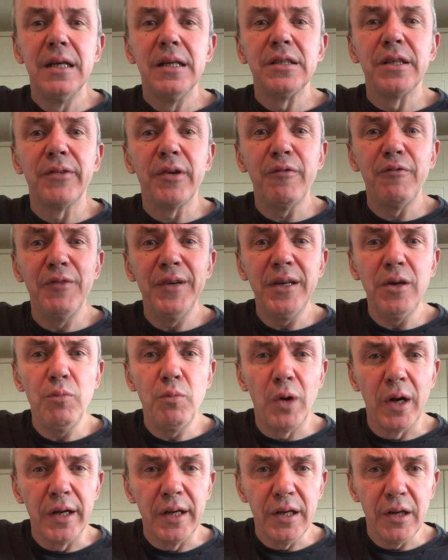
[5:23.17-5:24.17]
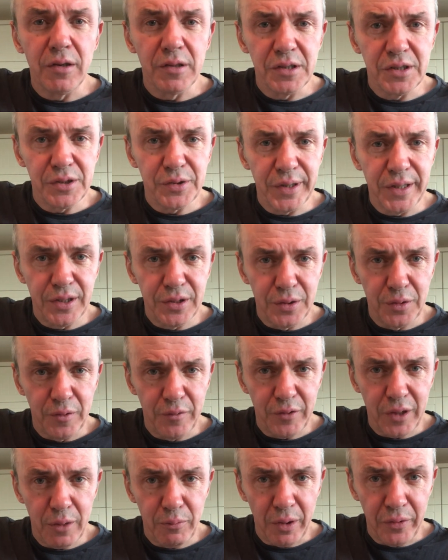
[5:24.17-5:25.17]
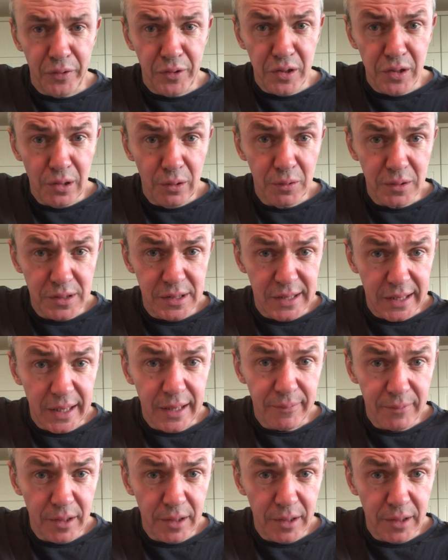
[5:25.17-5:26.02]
So you've got finger 1 on string 2, fret 1, the note C.